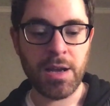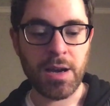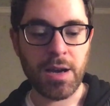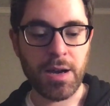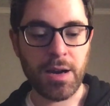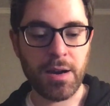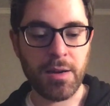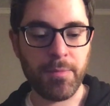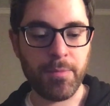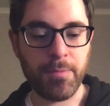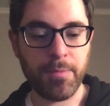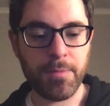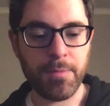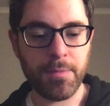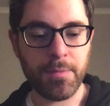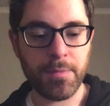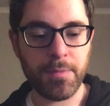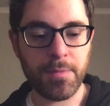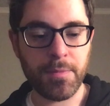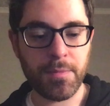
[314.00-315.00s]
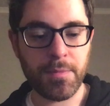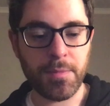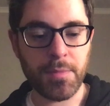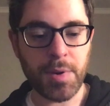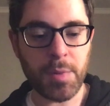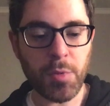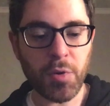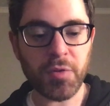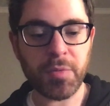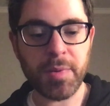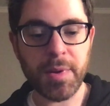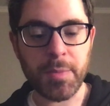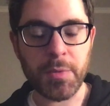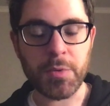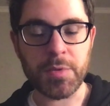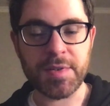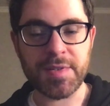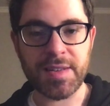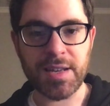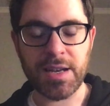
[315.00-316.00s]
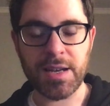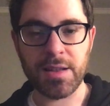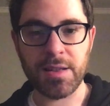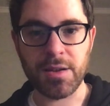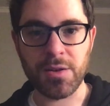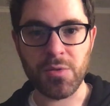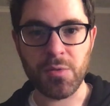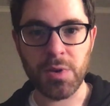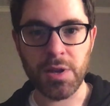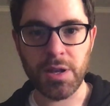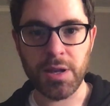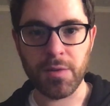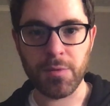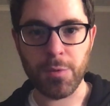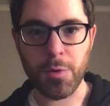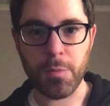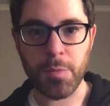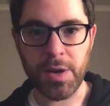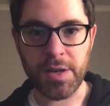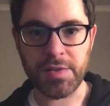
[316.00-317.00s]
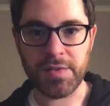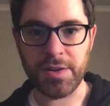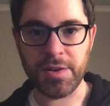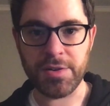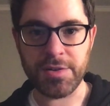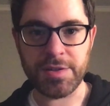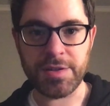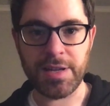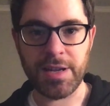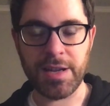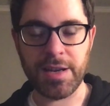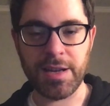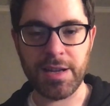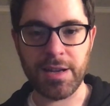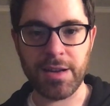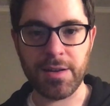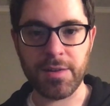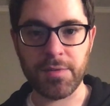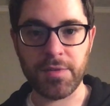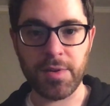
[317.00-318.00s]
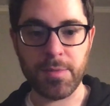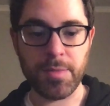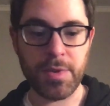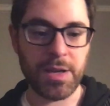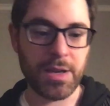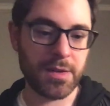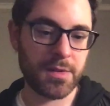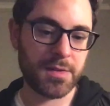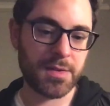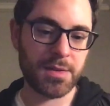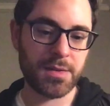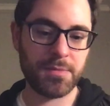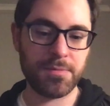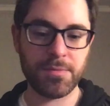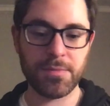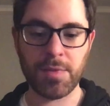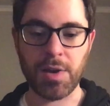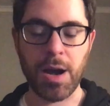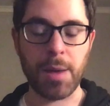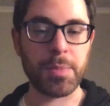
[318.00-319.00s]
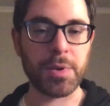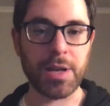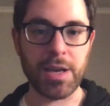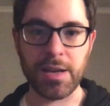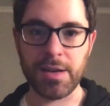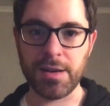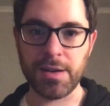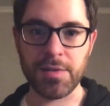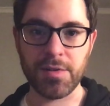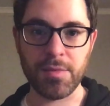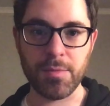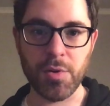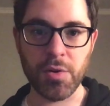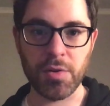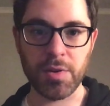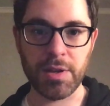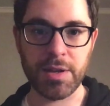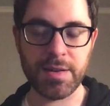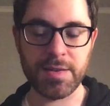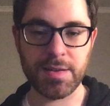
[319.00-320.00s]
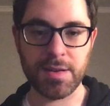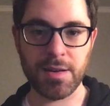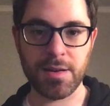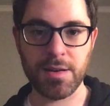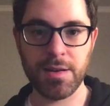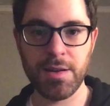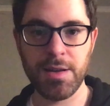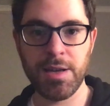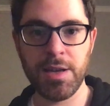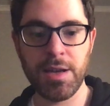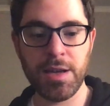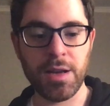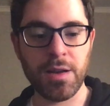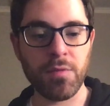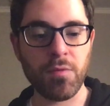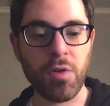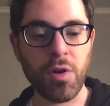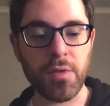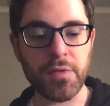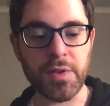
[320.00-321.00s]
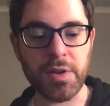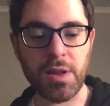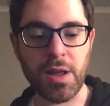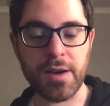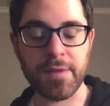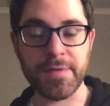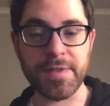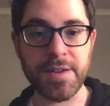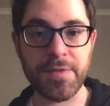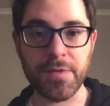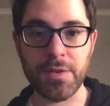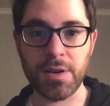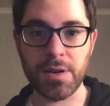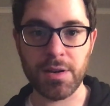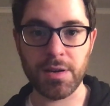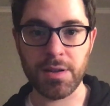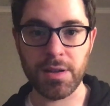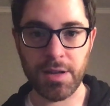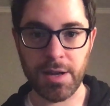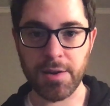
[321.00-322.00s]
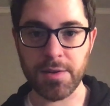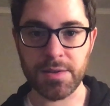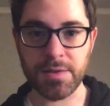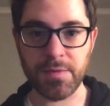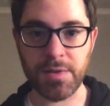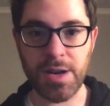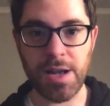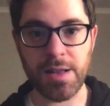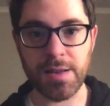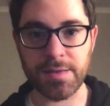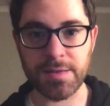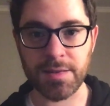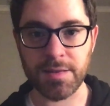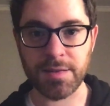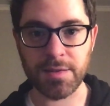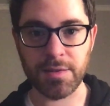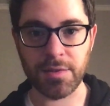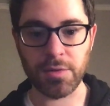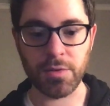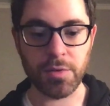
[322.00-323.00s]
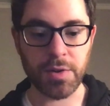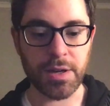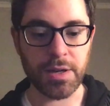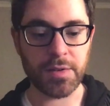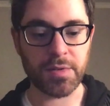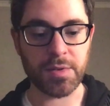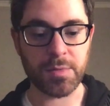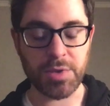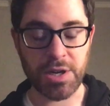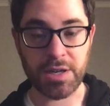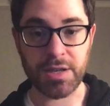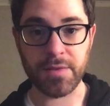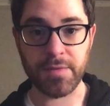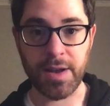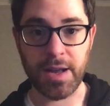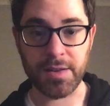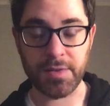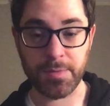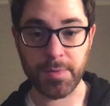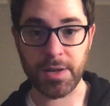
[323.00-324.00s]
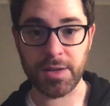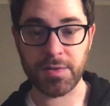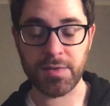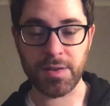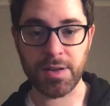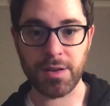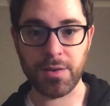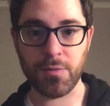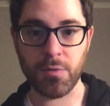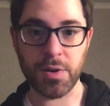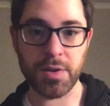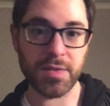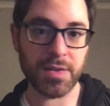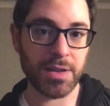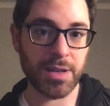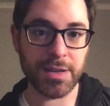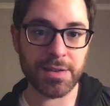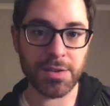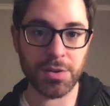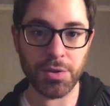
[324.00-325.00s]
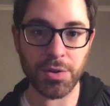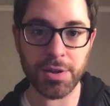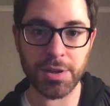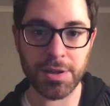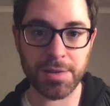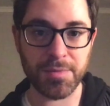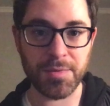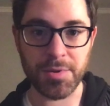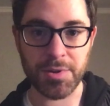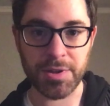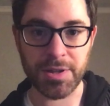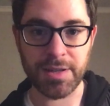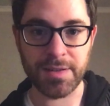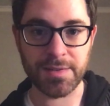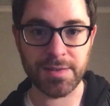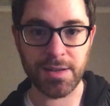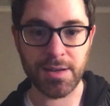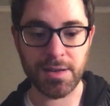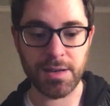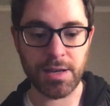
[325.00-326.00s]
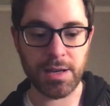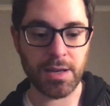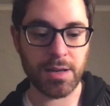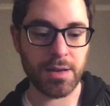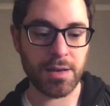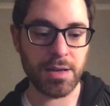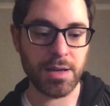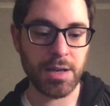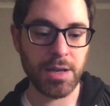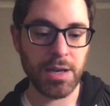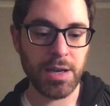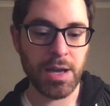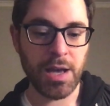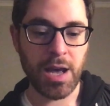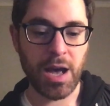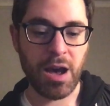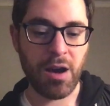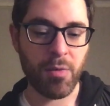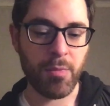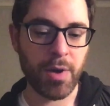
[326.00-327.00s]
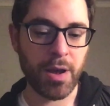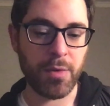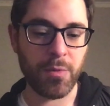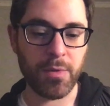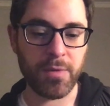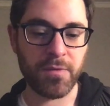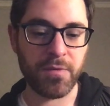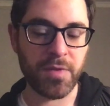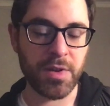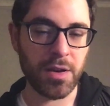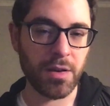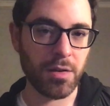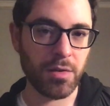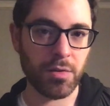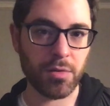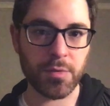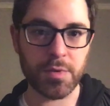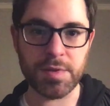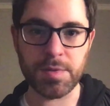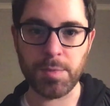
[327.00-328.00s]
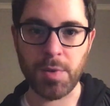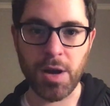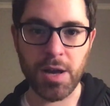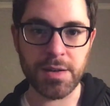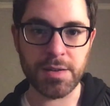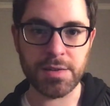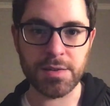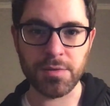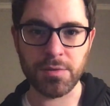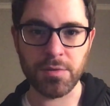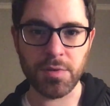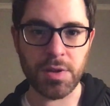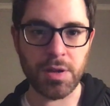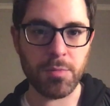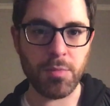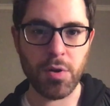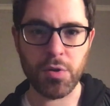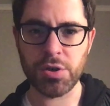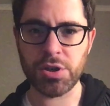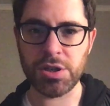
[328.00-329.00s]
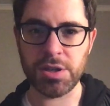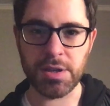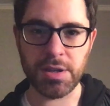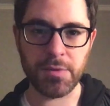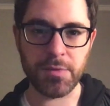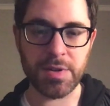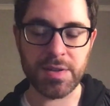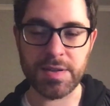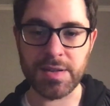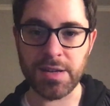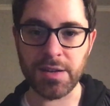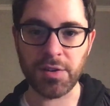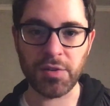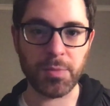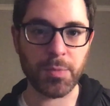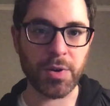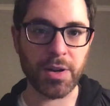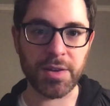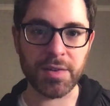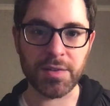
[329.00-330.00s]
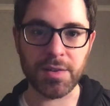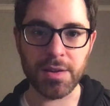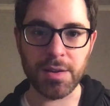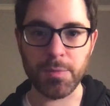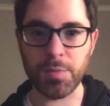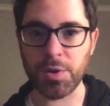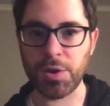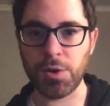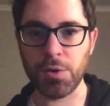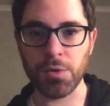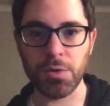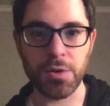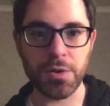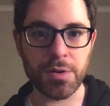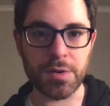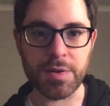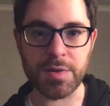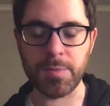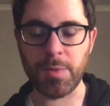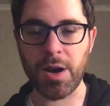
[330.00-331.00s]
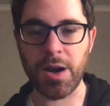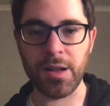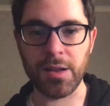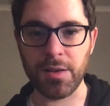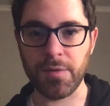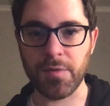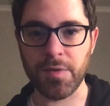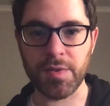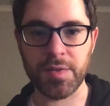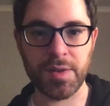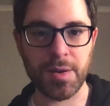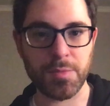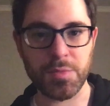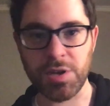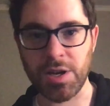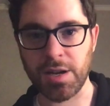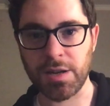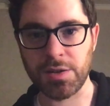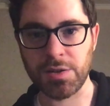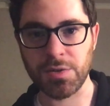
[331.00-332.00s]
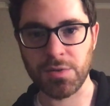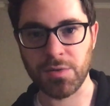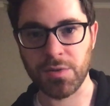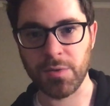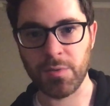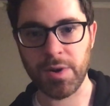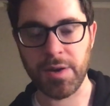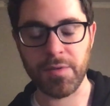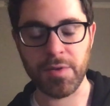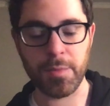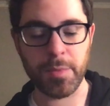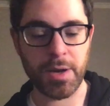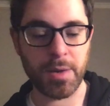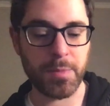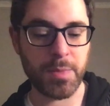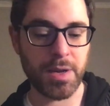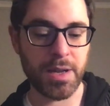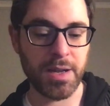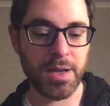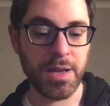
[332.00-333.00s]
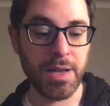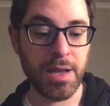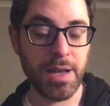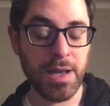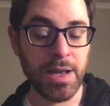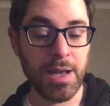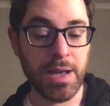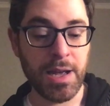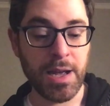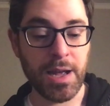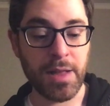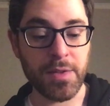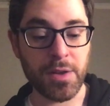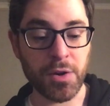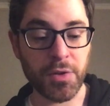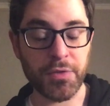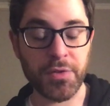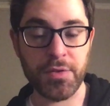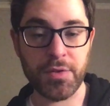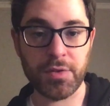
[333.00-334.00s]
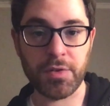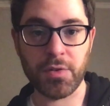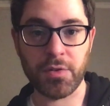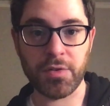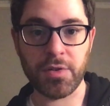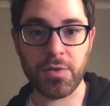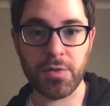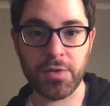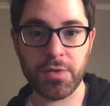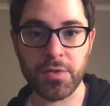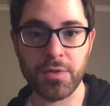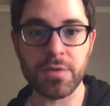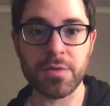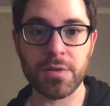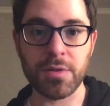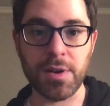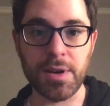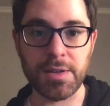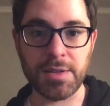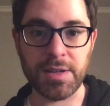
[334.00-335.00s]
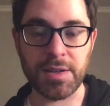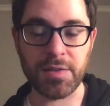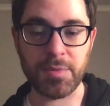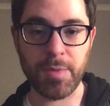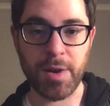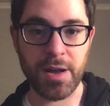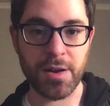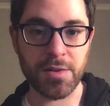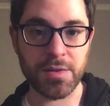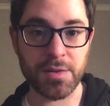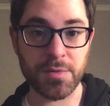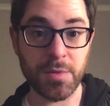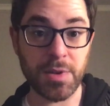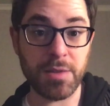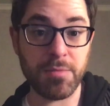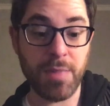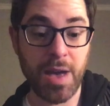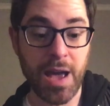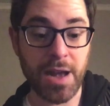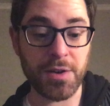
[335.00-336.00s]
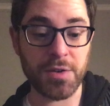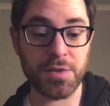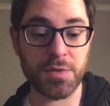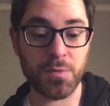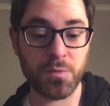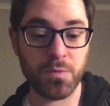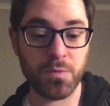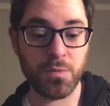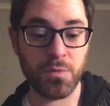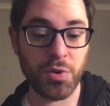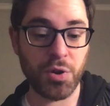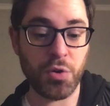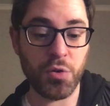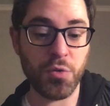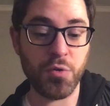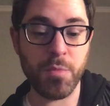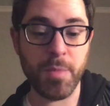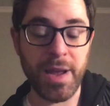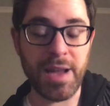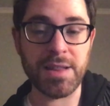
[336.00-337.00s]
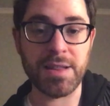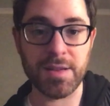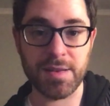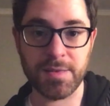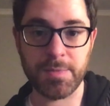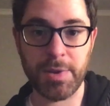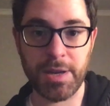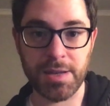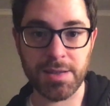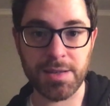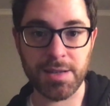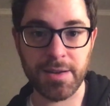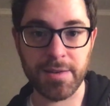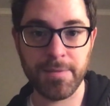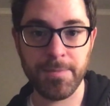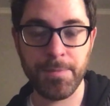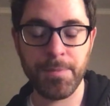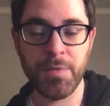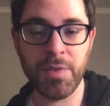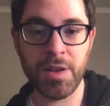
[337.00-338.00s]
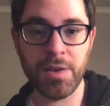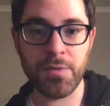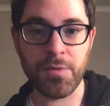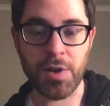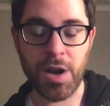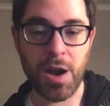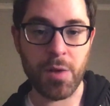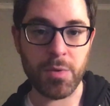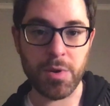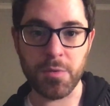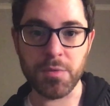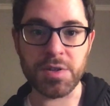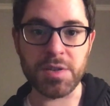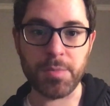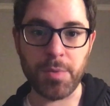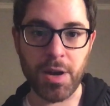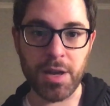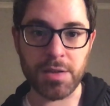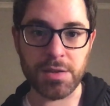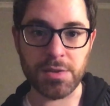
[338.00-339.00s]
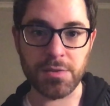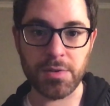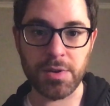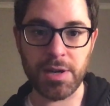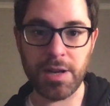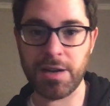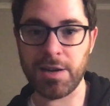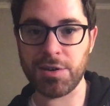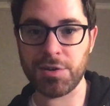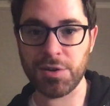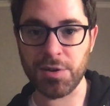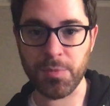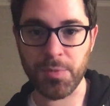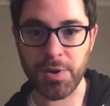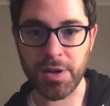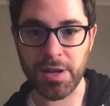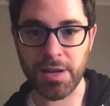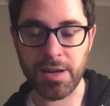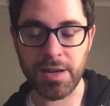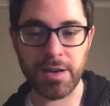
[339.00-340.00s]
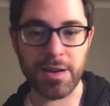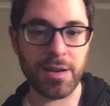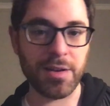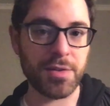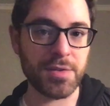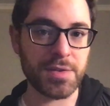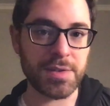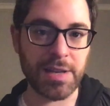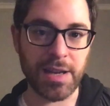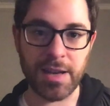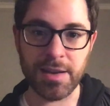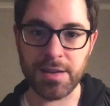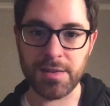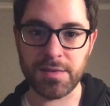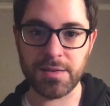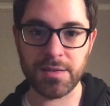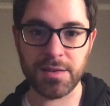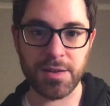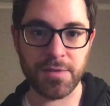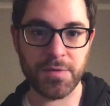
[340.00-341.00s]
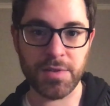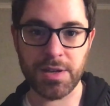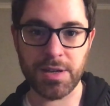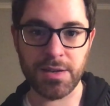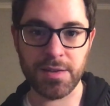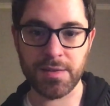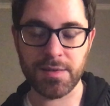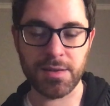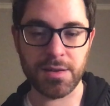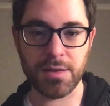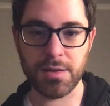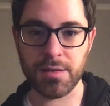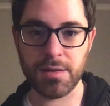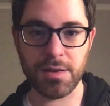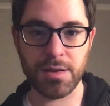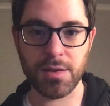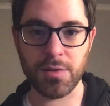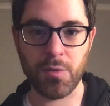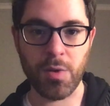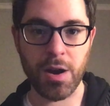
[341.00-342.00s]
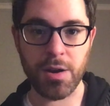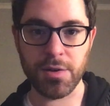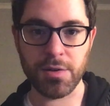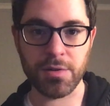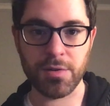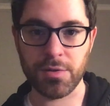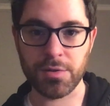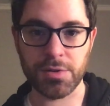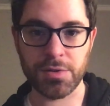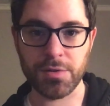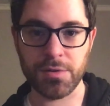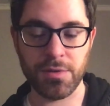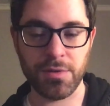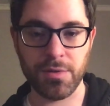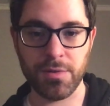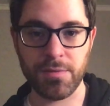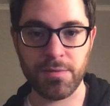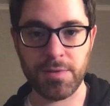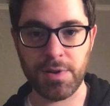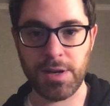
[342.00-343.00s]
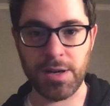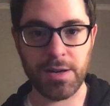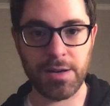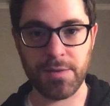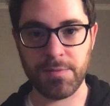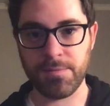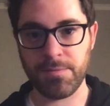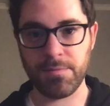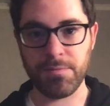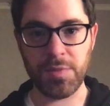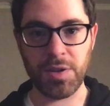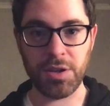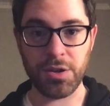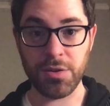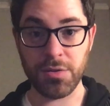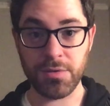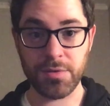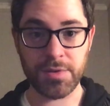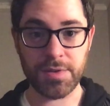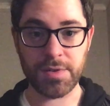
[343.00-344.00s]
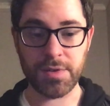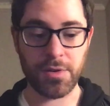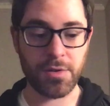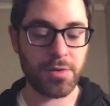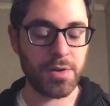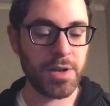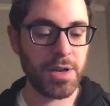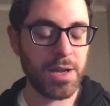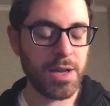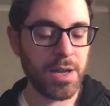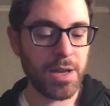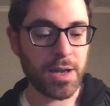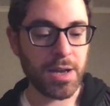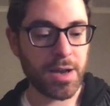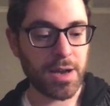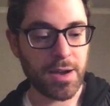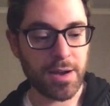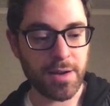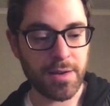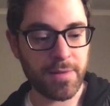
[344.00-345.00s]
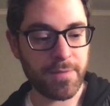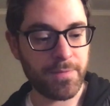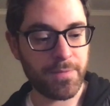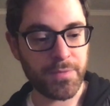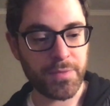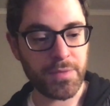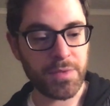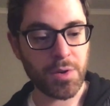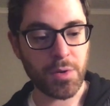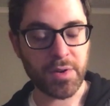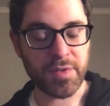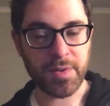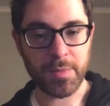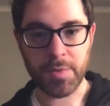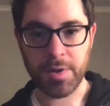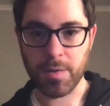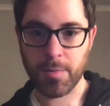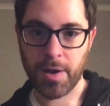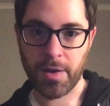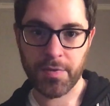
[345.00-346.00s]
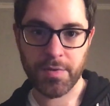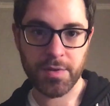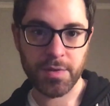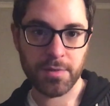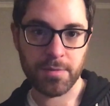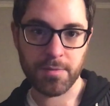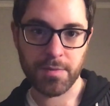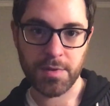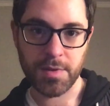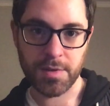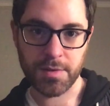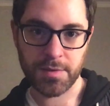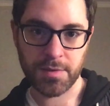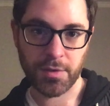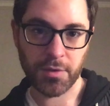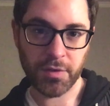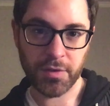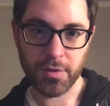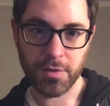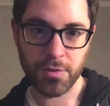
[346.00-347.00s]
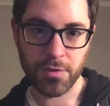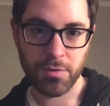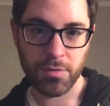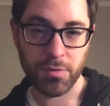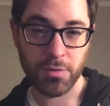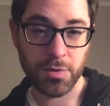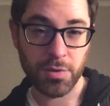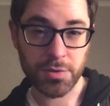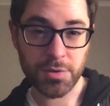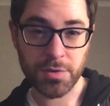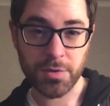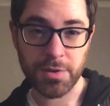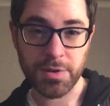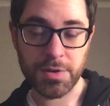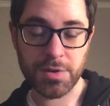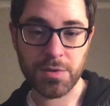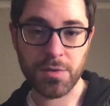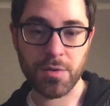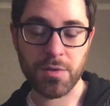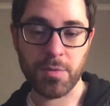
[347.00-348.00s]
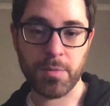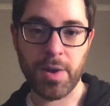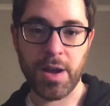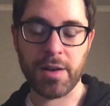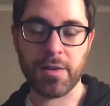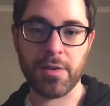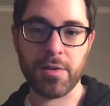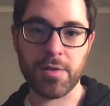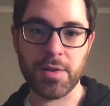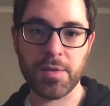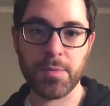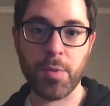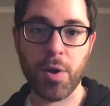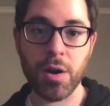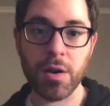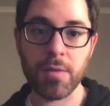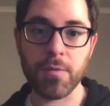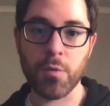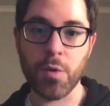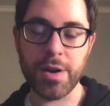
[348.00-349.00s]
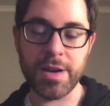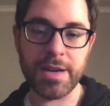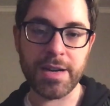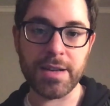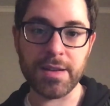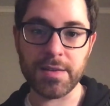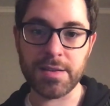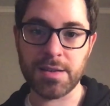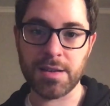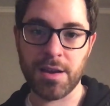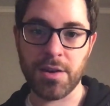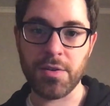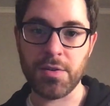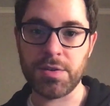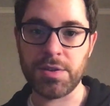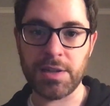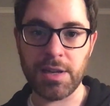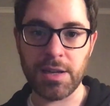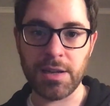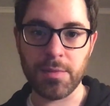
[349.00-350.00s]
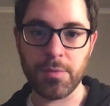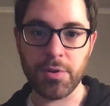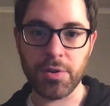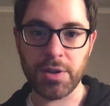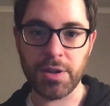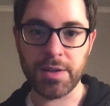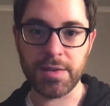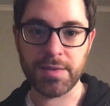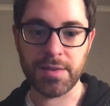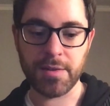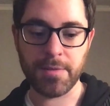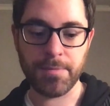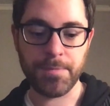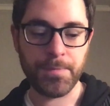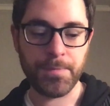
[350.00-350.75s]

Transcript: Um, but most people would say that a really robust understanding of something as complicated as the Mona Lisa involves a lot of different layers of analysis, including subjective aspects like what is it like to look at the Mona Lisa and how might we feel or respond to the emotion that we see expressed in the peculiar smile of the subject or whatever it might be. And then also the socio historical context matters. It really matters who made this painting for how we respond to it and interpret it and understand its significance in, in the wider cultural uh, milieu. So, um, knowing something about the, the socio cultural and historical background is part of what it is to understand the Mona Lisa.